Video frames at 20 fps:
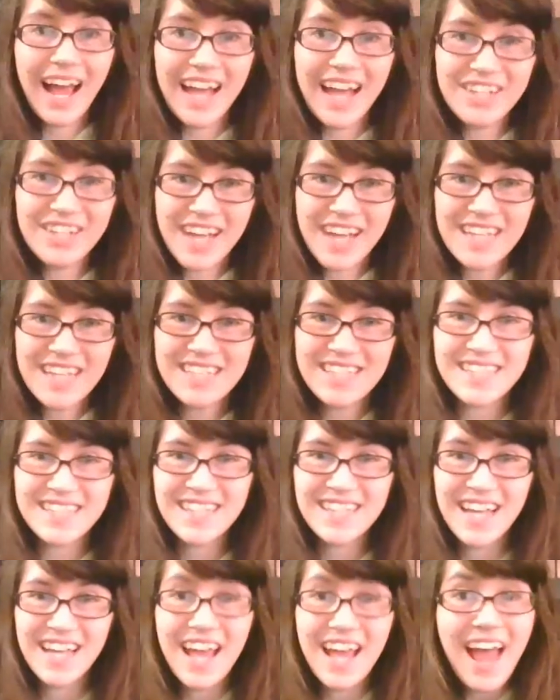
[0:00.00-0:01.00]
Hi, Jess.
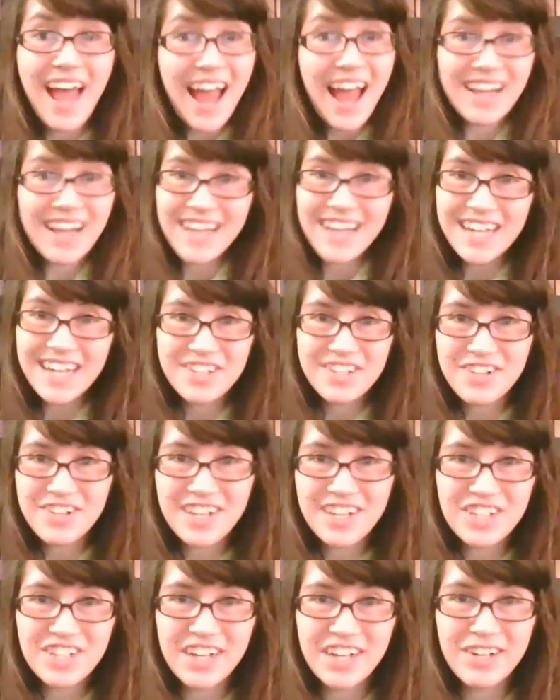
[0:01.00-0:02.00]
I liked your
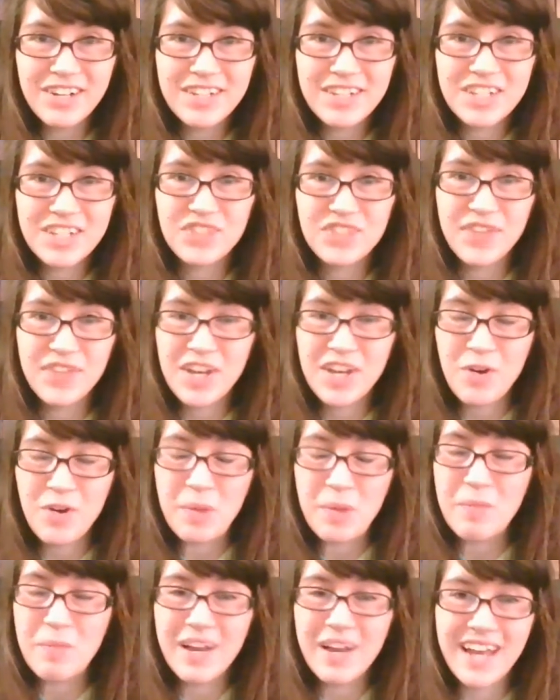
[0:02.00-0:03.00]
Dutch heritage video
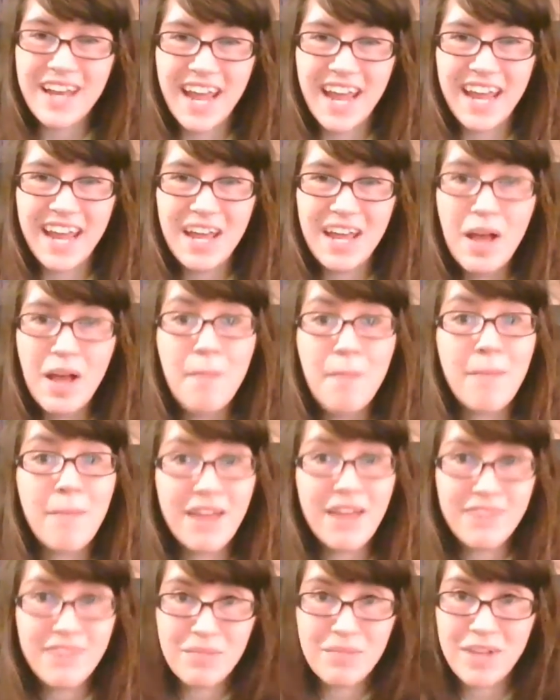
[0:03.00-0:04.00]
on Monday.
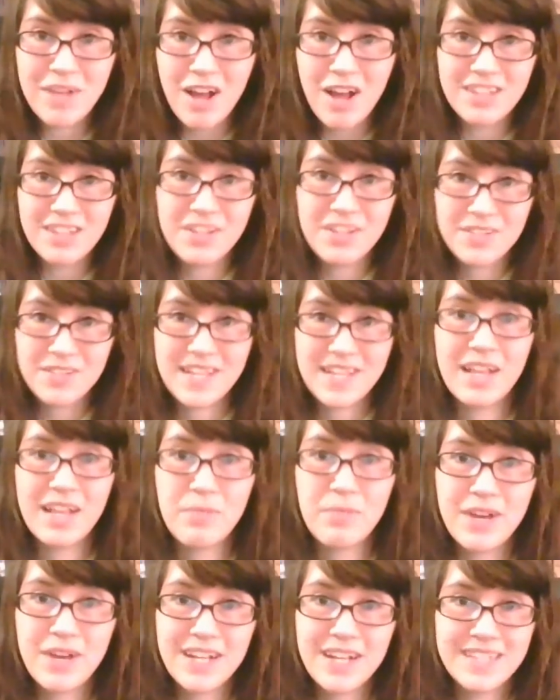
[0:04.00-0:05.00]
My family also
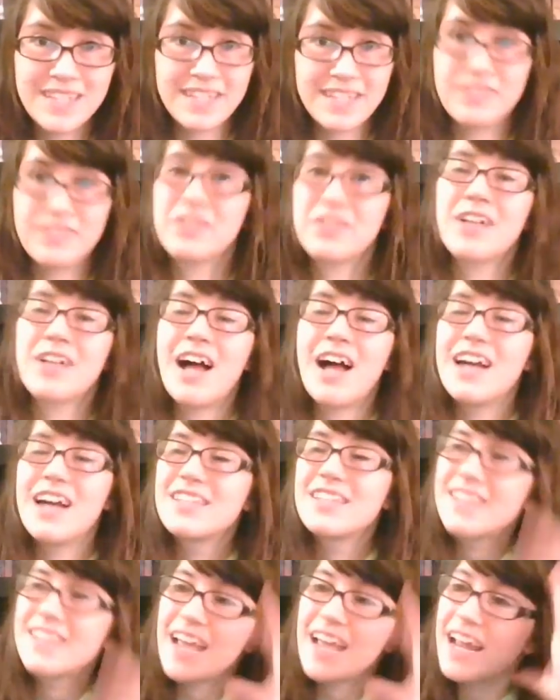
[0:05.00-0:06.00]
celebrated
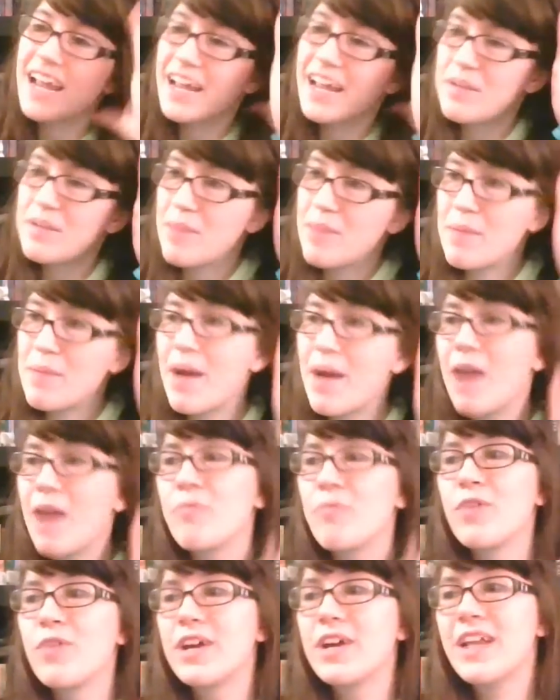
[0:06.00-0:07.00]
Sinterklaas, and my
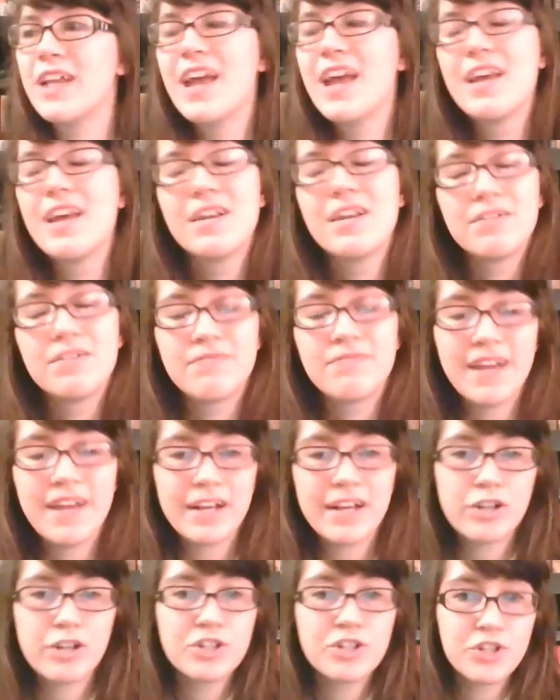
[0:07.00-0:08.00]
mom would
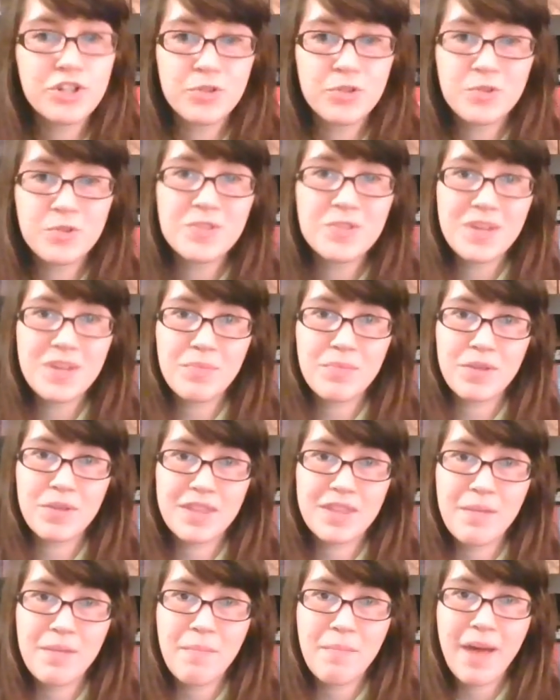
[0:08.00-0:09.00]
find our shoes and
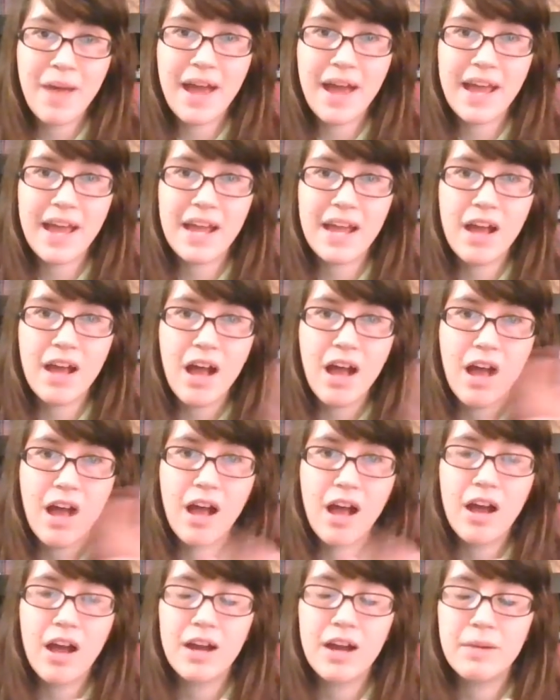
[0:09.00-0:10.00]
put them by
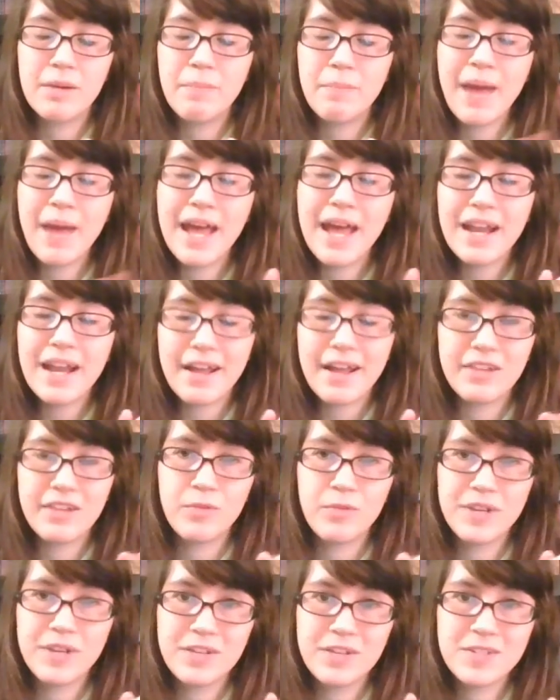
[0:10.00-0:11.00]
our bed on
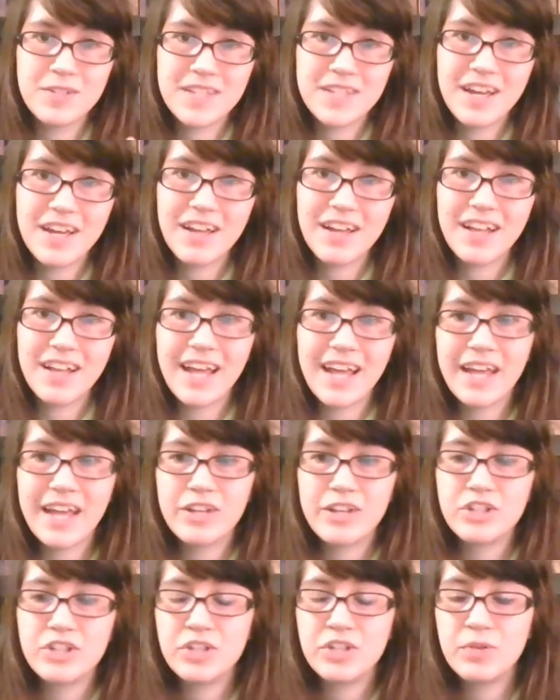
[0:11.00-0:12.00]
the windowsill,
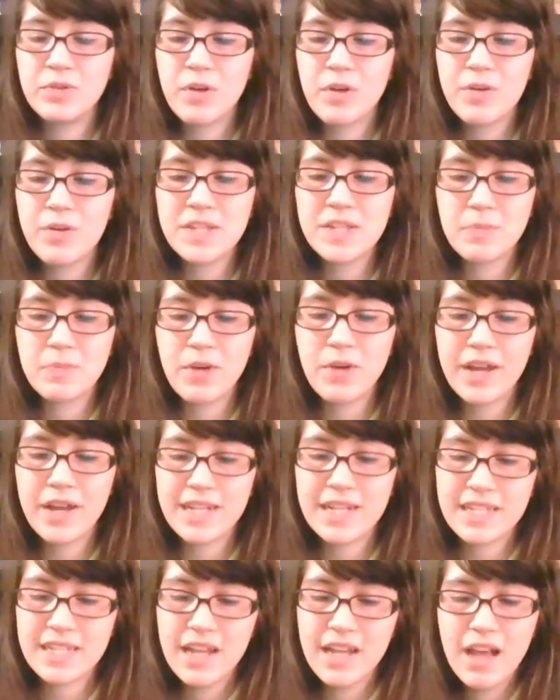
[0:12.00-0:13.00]
and she would always
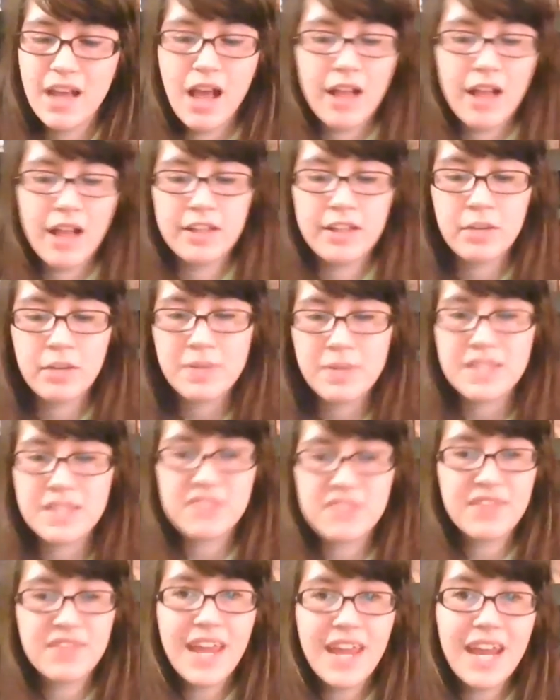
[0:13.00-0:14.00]
put a little
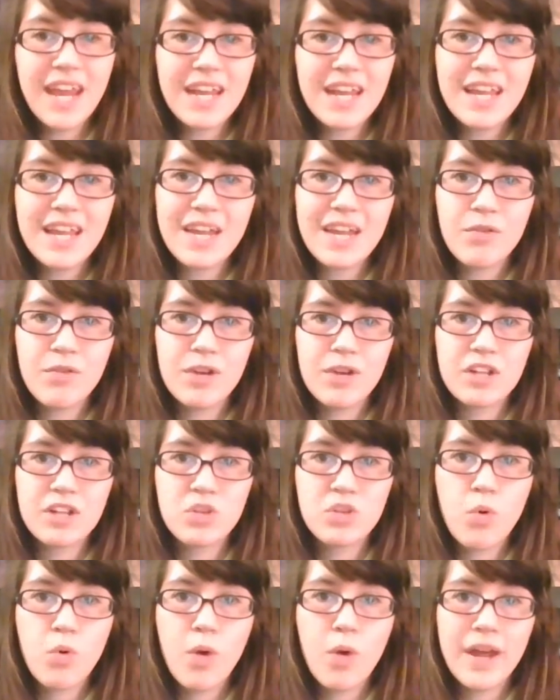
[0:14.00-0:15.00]
piece of candy or a
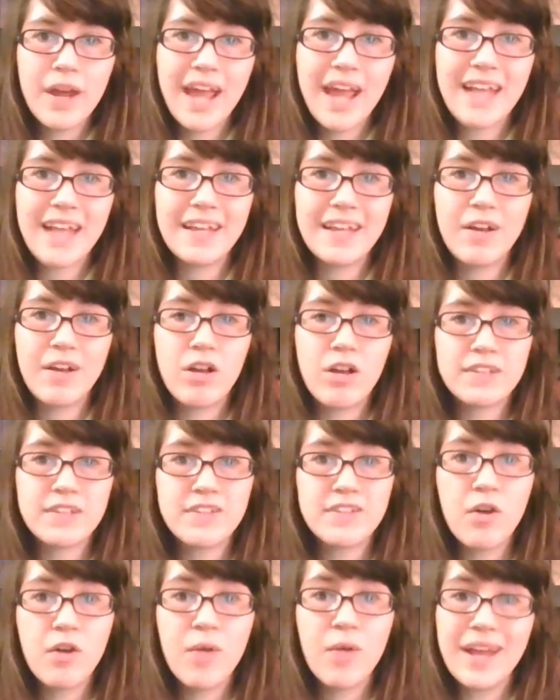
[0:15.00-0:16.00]
toy and then
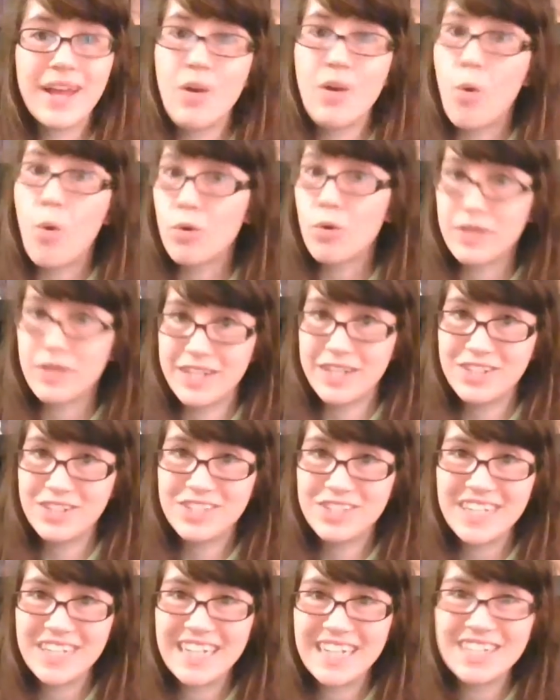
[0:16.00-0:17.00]
also an
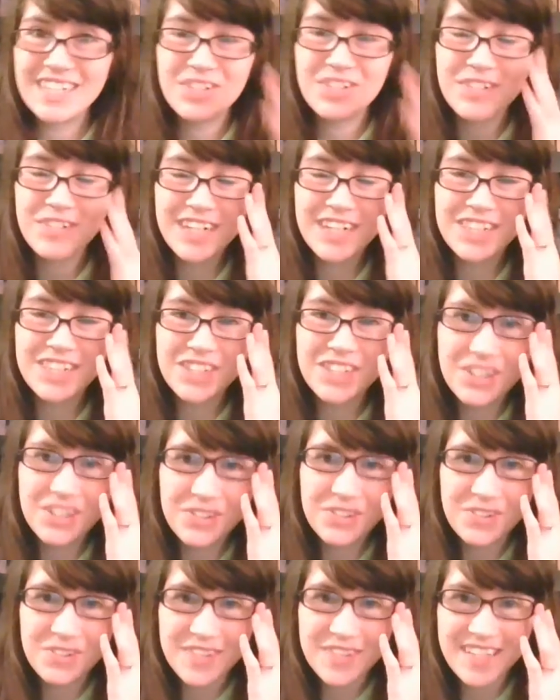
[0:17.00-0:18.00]
orange into our
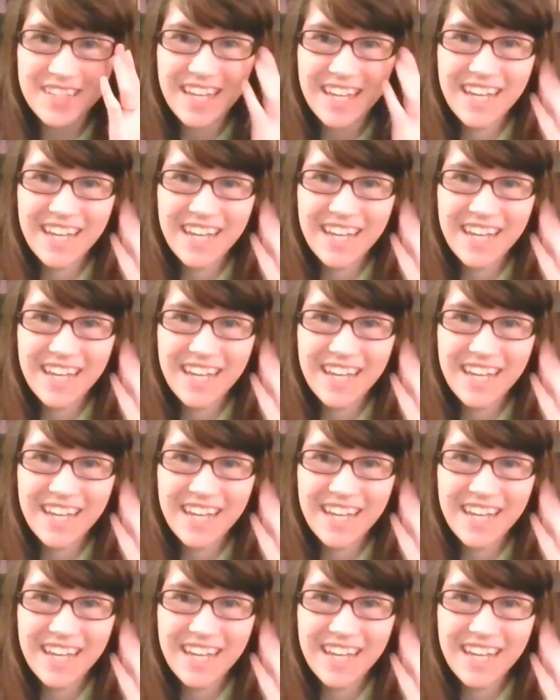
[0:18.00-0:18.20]
shoes.